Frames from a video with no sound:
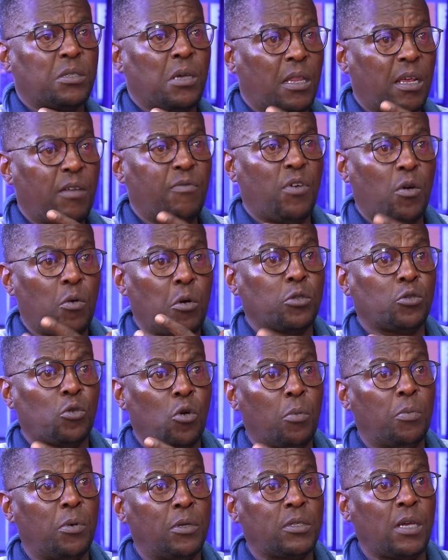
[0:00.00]
South Africa was
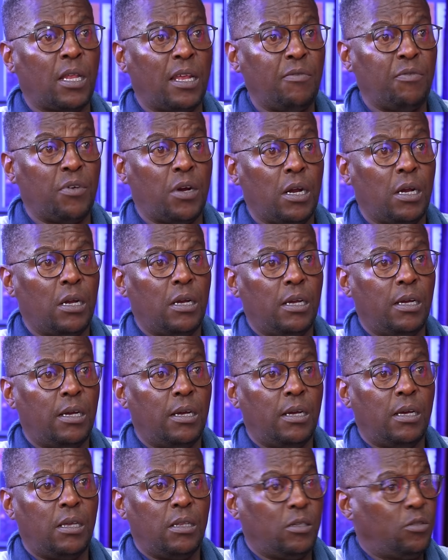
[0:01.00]
corporate South Africa.
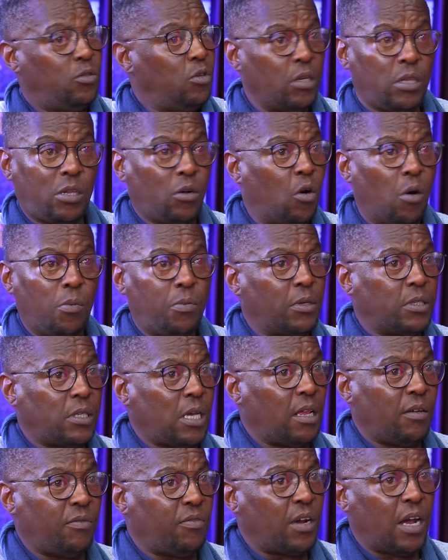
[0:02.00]
That's it's not true. The corporate
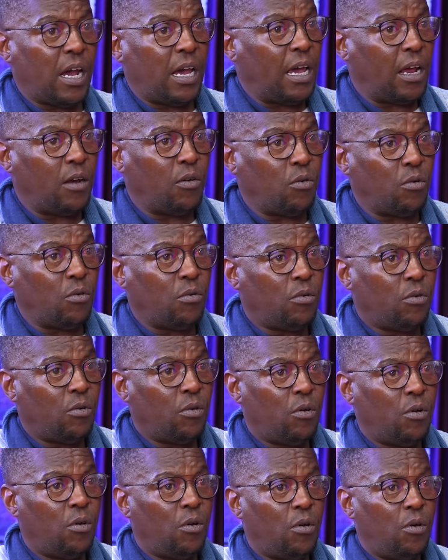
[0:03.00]
South Africa I
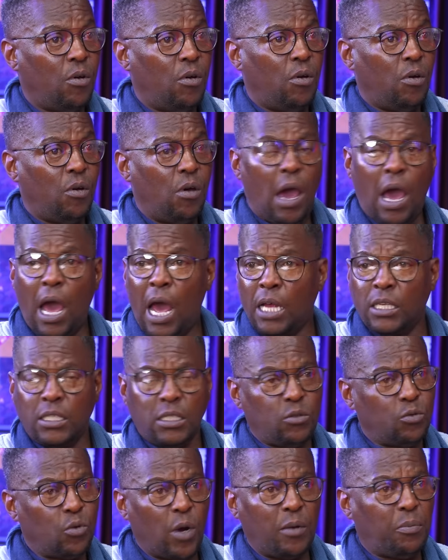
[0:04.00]
know.
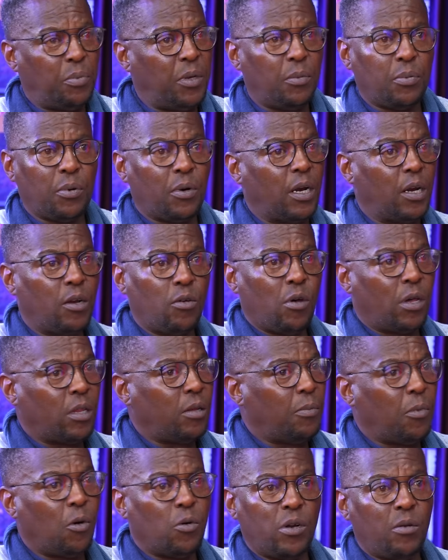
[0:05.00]
These white people, and you are
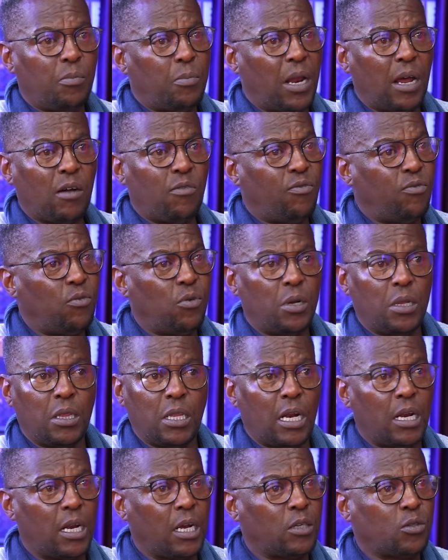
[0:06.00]
the only black fool in
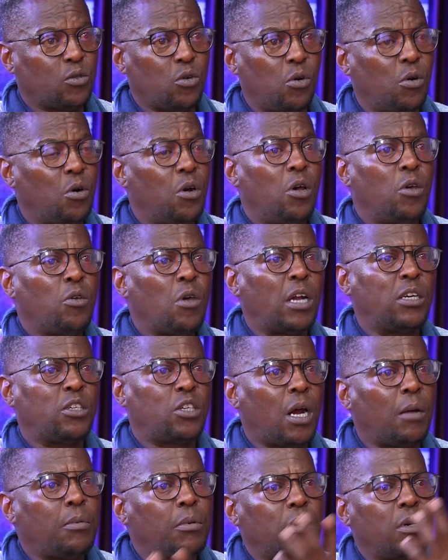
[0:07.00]
that escort. You're in
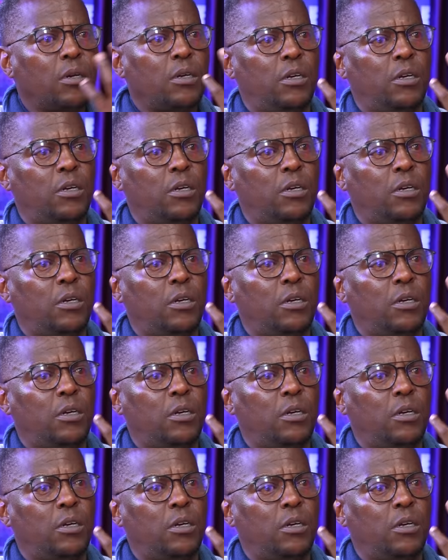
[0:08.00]
trouble.